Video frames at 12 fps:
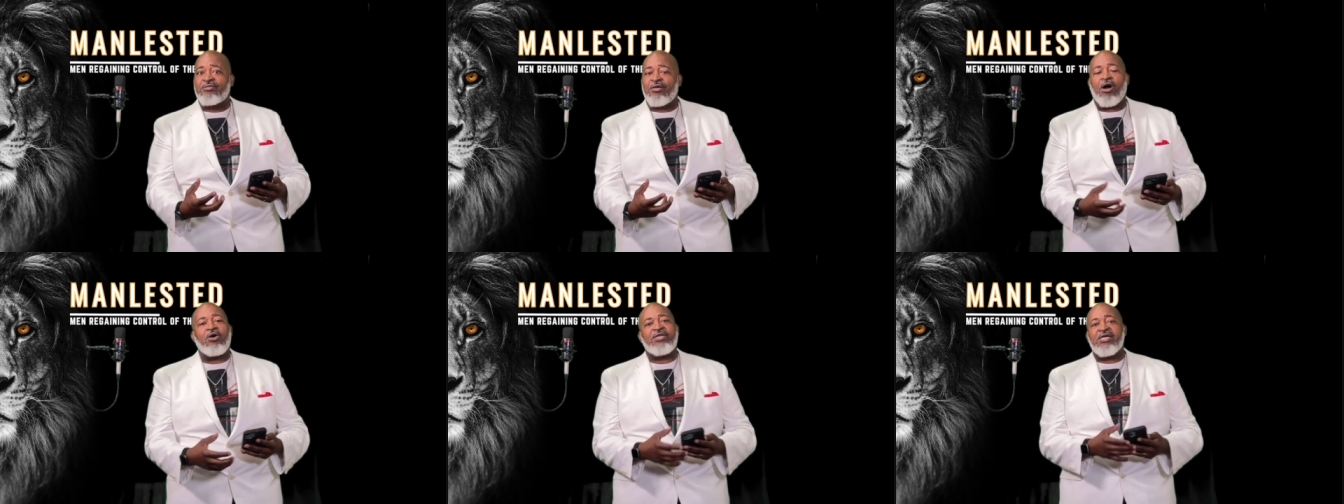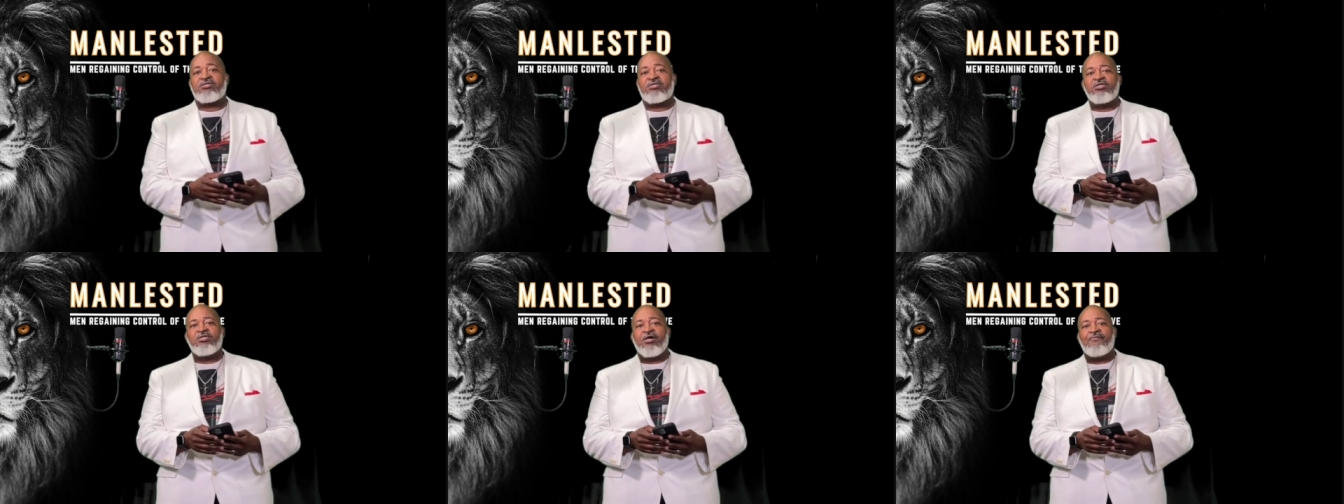Oh, that's
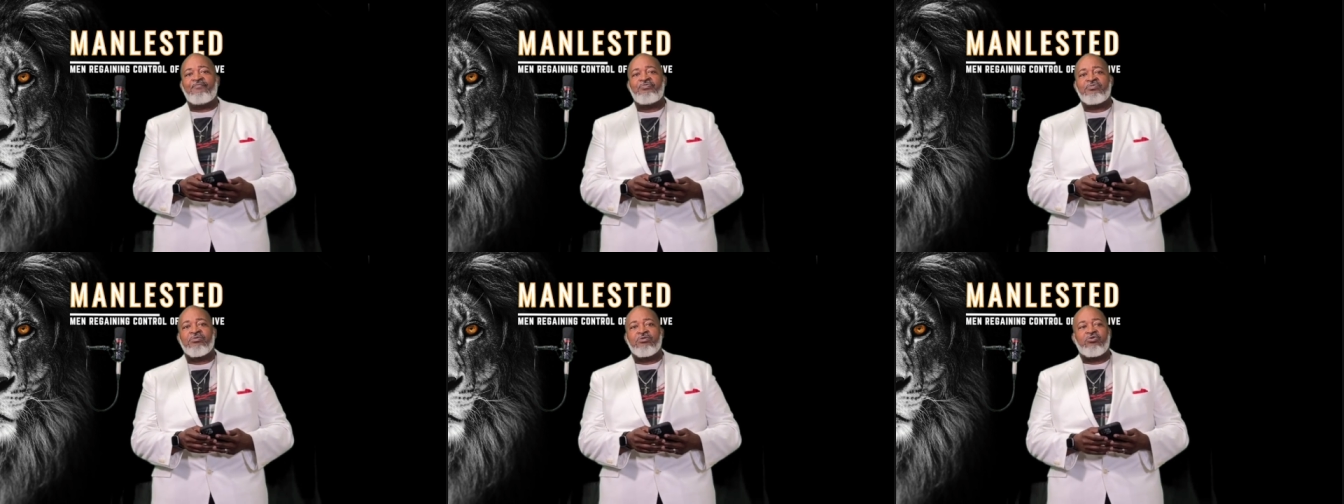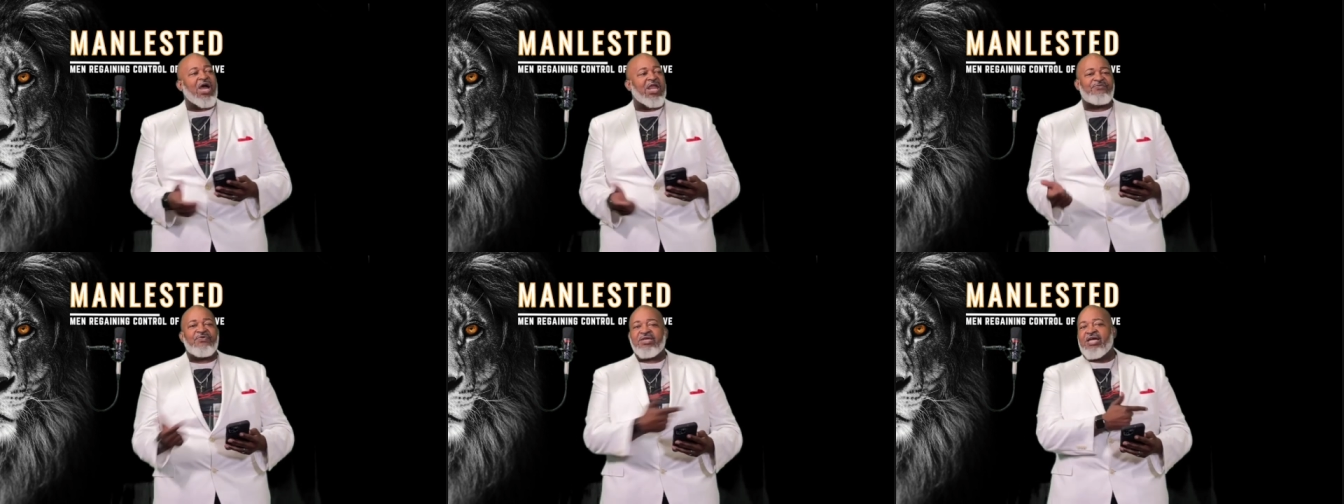good. You got
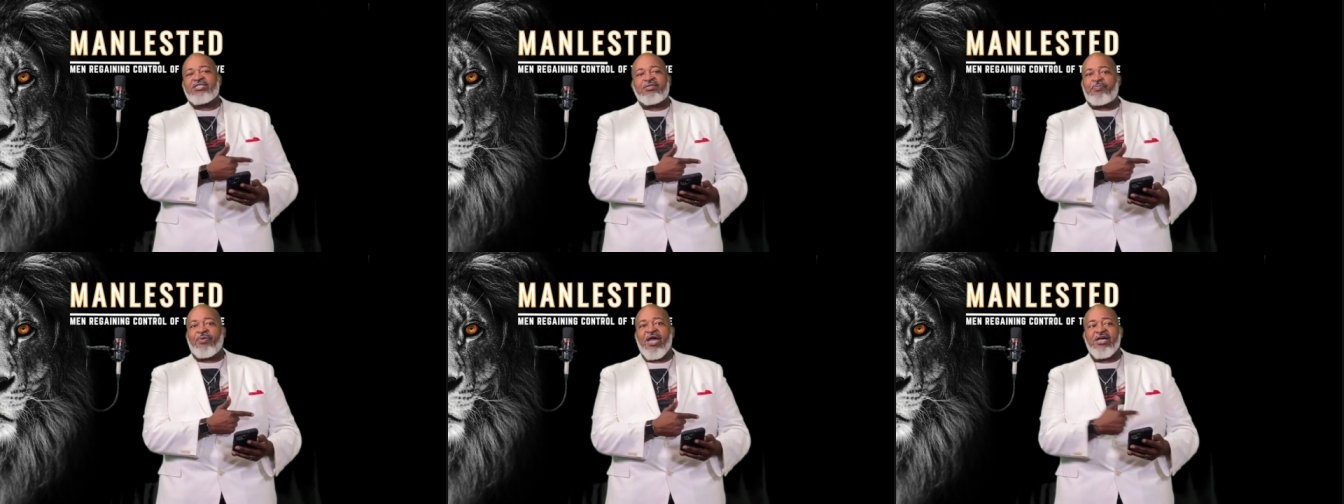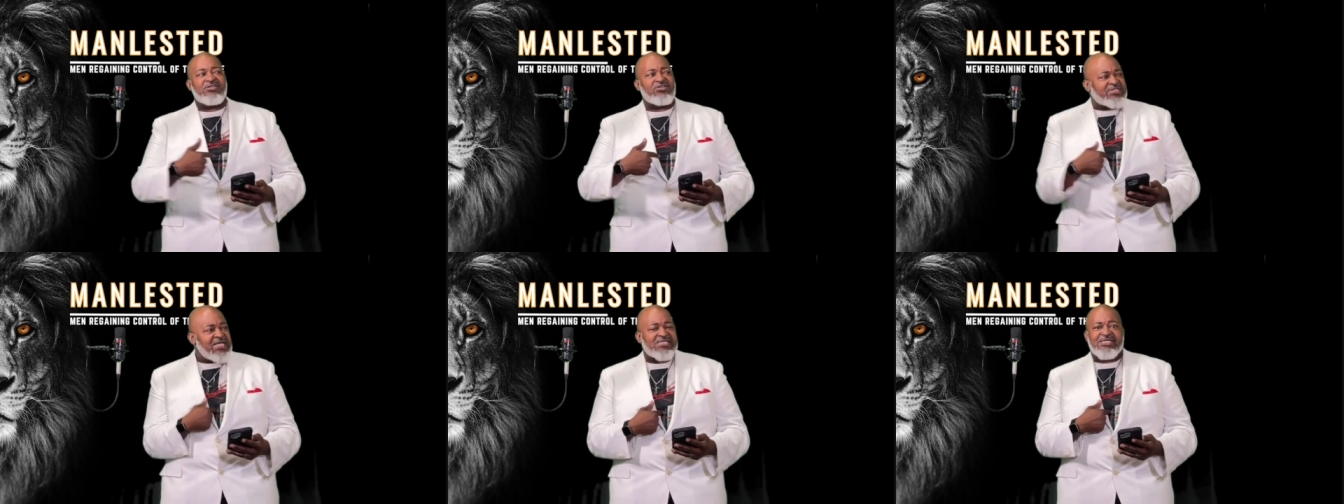to forget the past, the
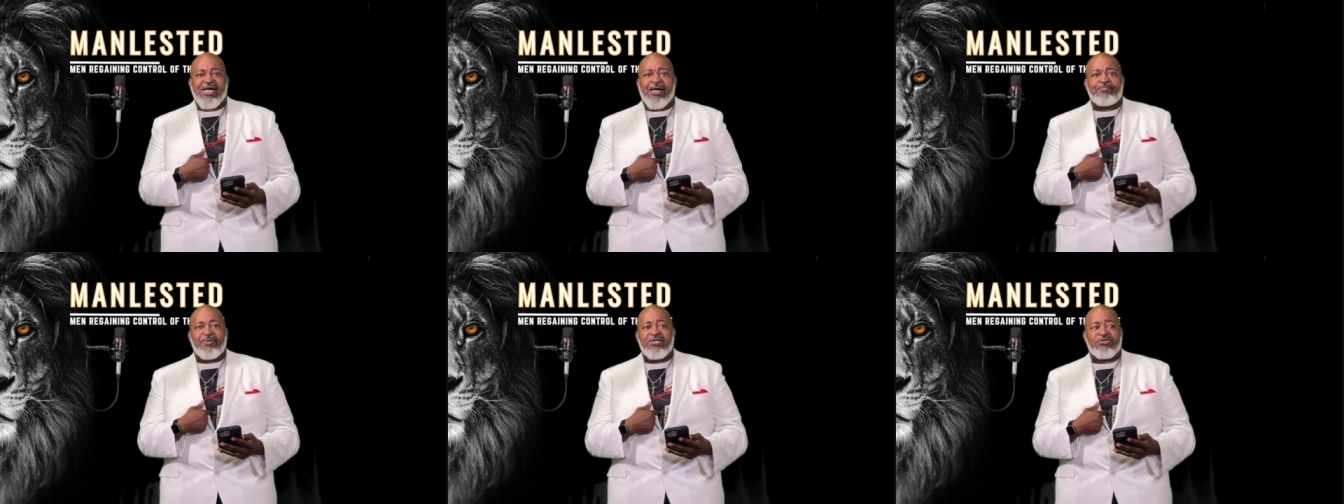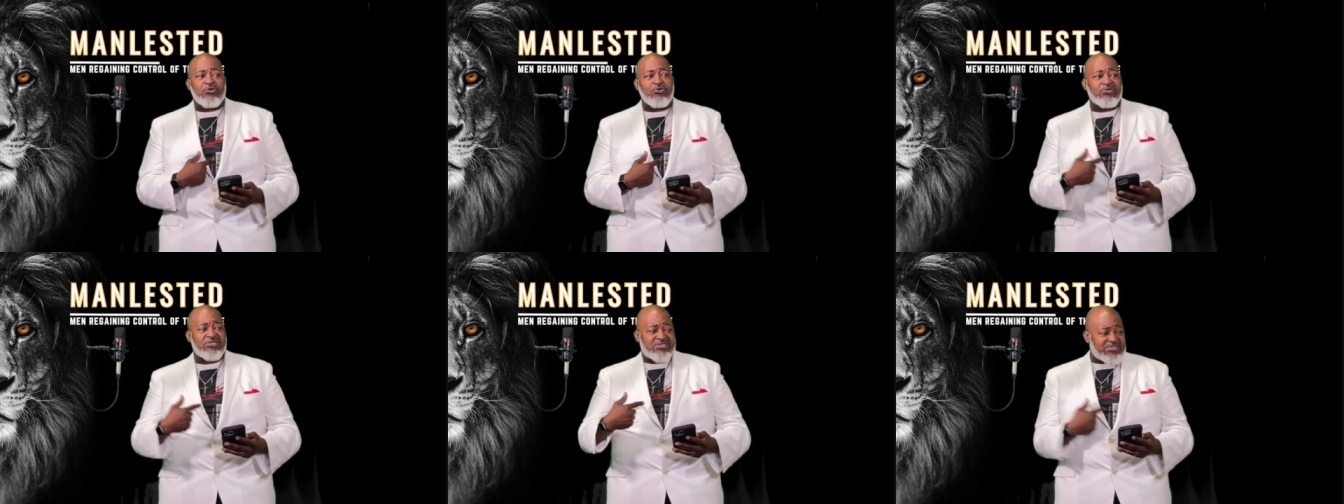things that I've been through,
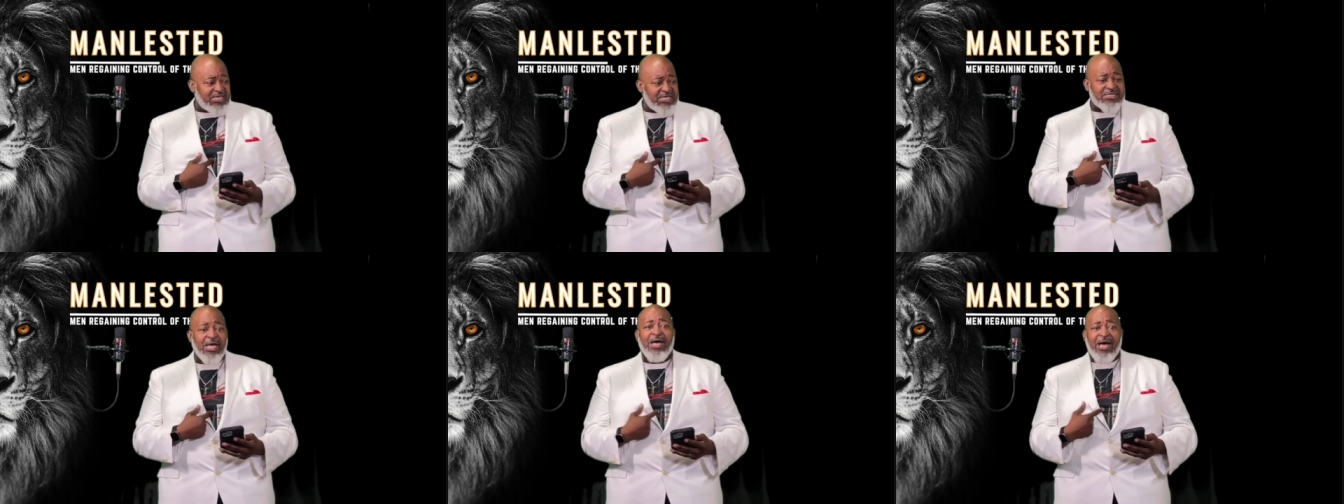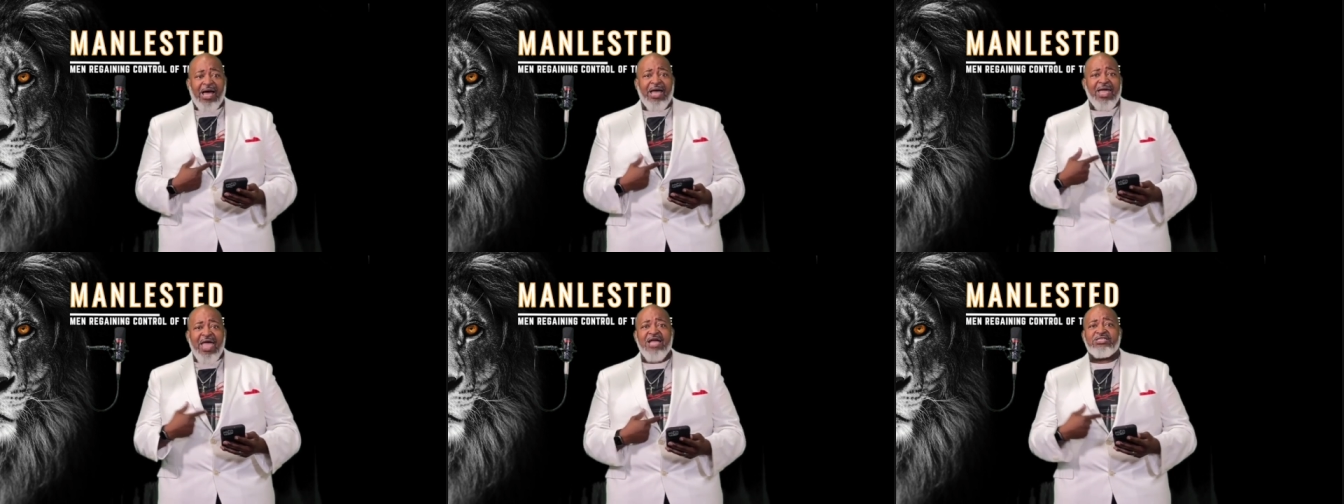the sins I
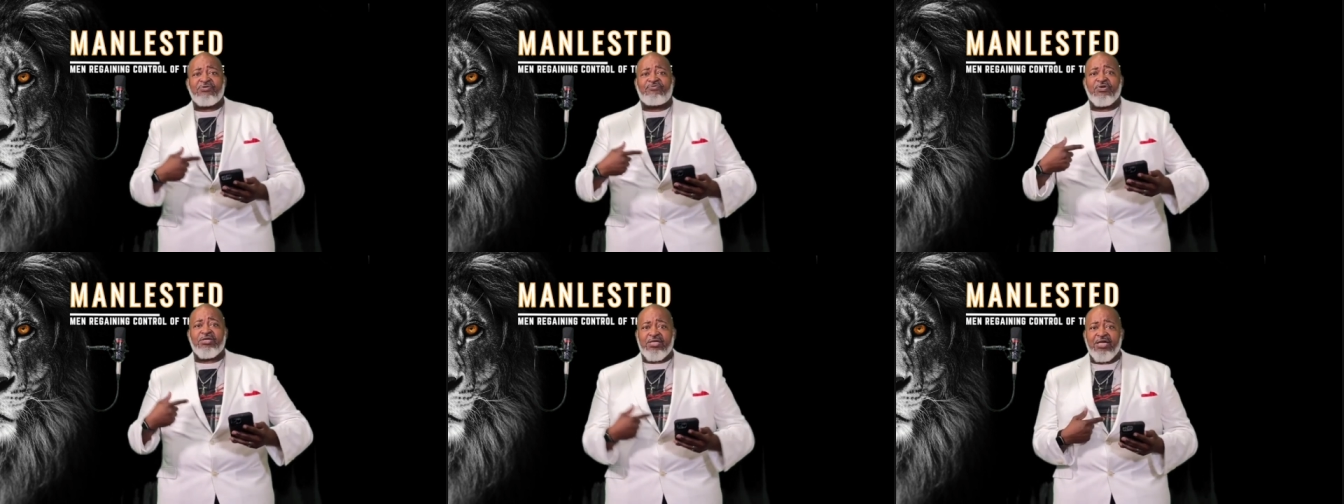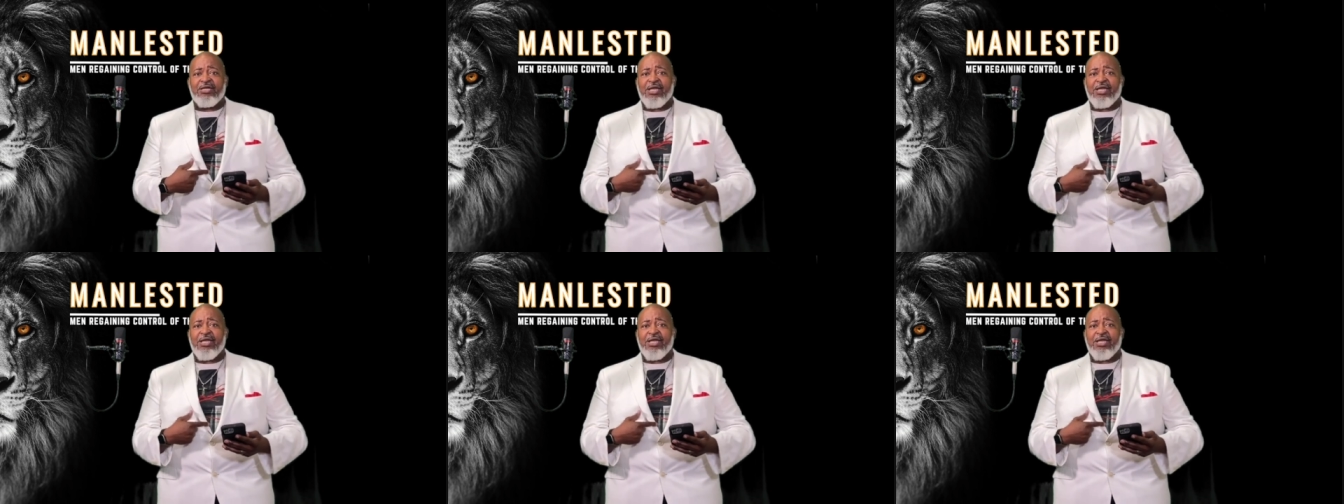had to forget.